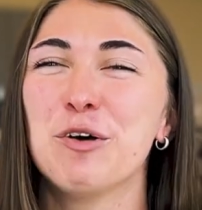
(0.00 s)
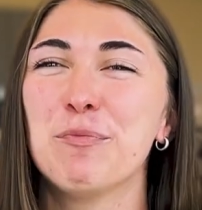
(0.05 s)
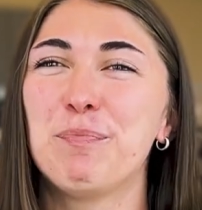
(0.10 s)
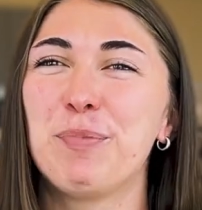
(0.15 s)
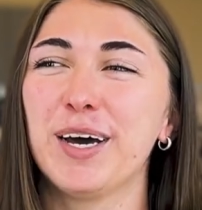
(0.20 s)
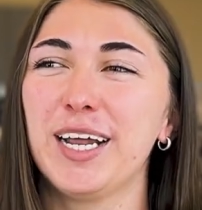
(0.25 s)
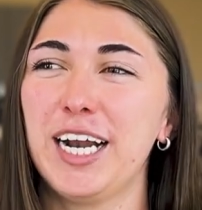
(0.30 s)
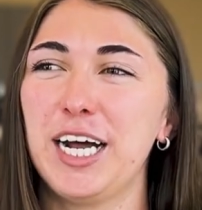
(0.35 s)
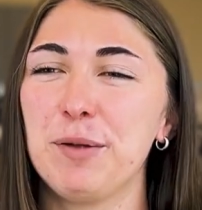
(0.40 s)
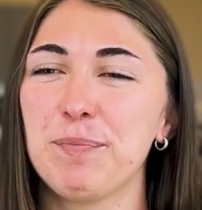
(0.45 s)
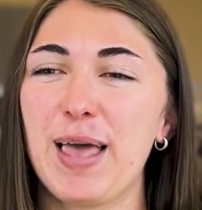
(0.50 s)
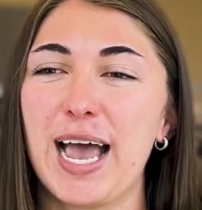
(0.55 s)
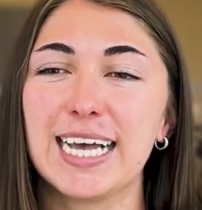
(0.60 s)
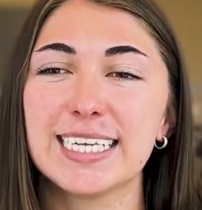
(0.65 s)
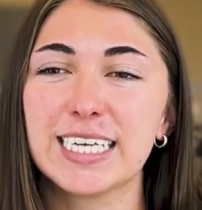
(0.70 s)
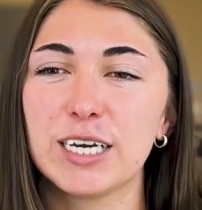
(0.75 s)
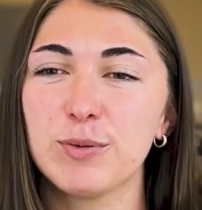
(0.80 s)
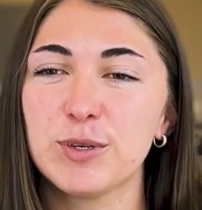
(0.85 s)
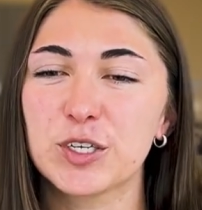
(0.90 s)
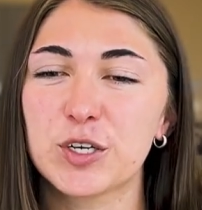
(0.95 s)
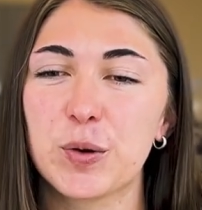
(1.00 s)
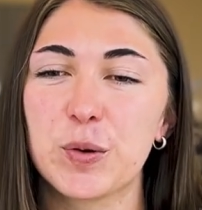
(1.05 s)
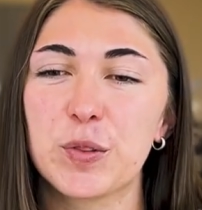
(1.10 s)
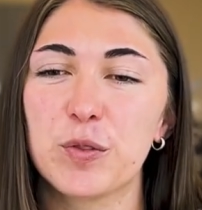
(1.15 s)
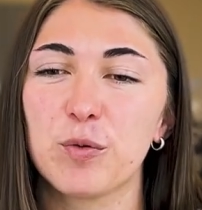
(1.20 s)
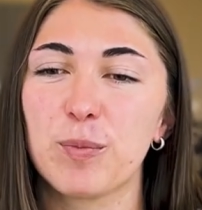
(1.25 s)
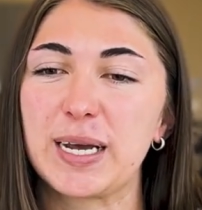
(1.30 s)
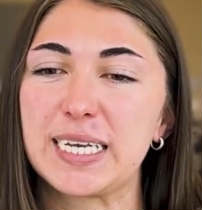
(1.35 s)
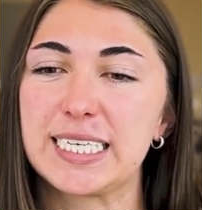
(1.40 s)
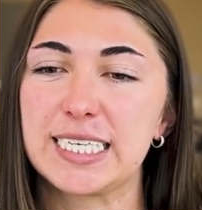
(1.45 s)
But as I was going
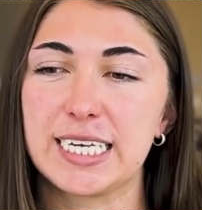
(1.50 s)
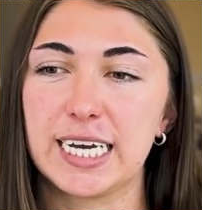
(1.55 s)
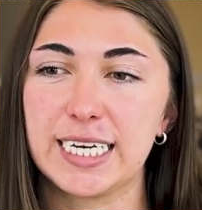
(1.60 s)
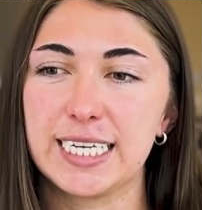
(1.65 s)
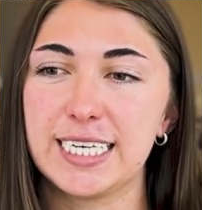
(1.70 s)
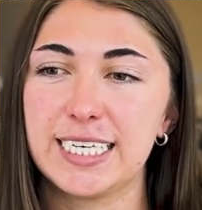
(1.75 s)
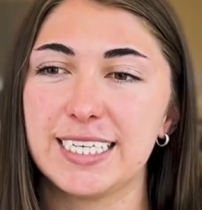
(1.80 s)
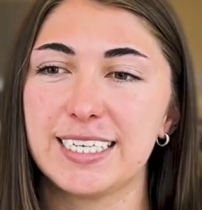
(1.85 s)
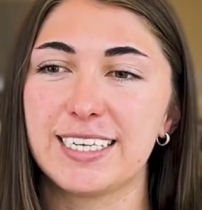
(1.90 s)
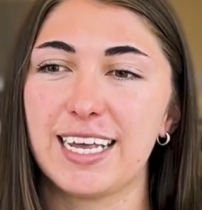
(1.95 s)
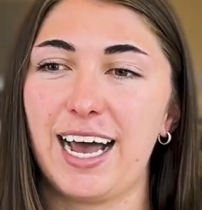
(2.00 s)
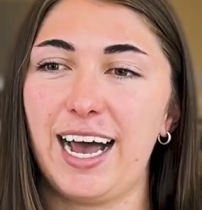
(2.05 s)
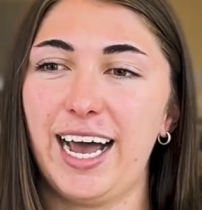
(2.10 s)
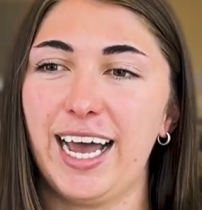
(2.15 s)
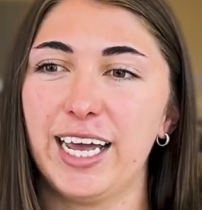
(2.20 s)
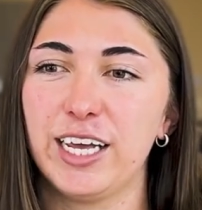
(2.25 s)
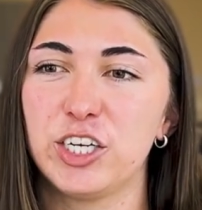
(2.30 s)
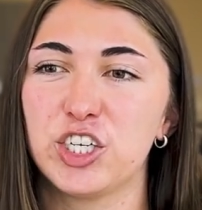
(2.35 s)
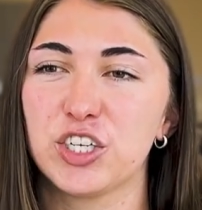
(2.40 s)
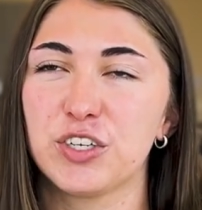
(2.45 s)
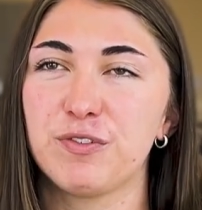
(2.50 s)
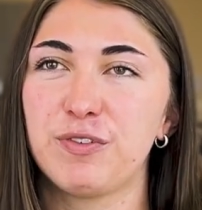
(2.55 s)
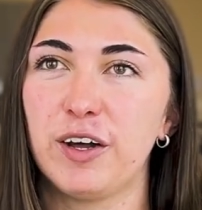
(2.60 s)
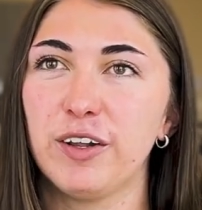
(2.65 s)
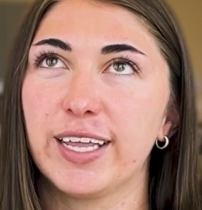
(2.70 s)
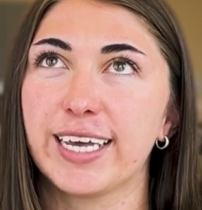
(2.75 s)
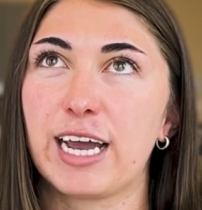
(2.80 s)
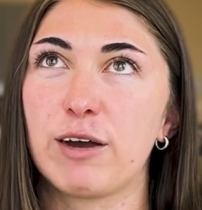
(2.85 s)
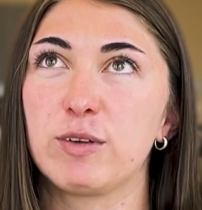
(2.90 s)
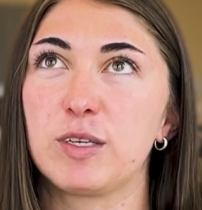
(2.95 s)
through my studies, I just felt
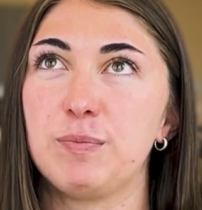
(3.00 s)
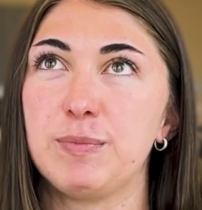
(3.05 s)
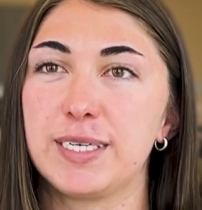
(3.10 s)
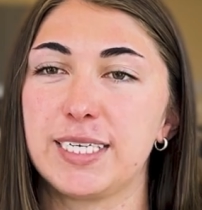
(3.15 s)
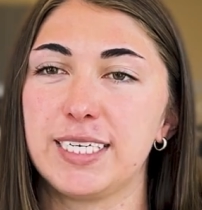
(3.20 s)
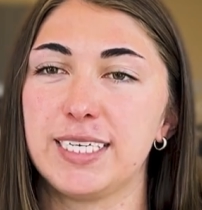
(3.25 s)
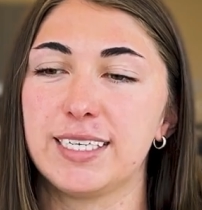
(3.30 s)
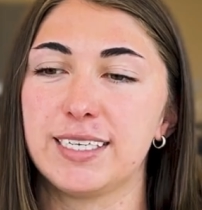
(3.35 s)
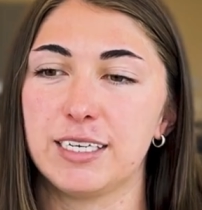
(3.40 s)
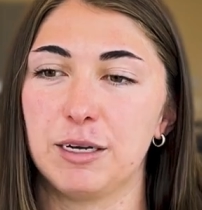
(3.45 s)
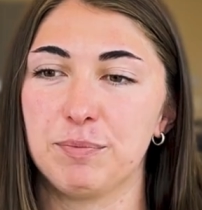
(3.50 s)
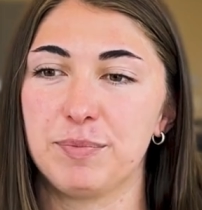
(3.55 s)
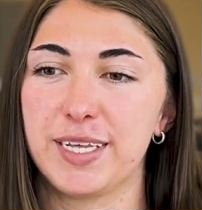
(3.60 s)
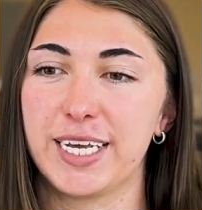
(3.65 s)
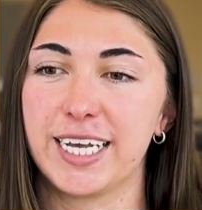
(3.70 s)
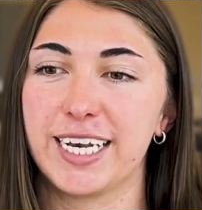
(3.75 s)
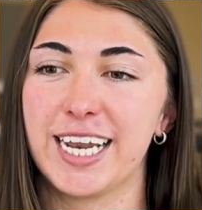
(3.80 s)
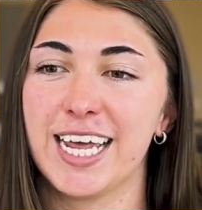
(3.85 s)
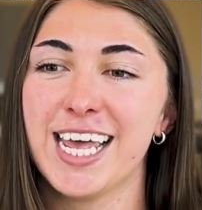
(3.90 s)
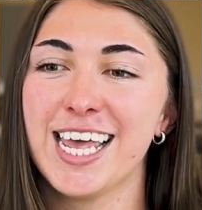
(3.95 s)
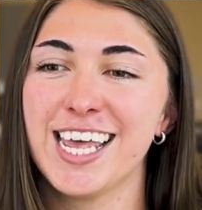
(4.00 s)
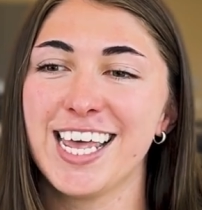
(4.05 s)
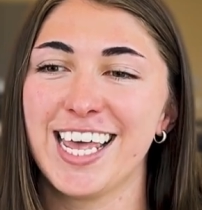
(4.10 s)
like I was missing something.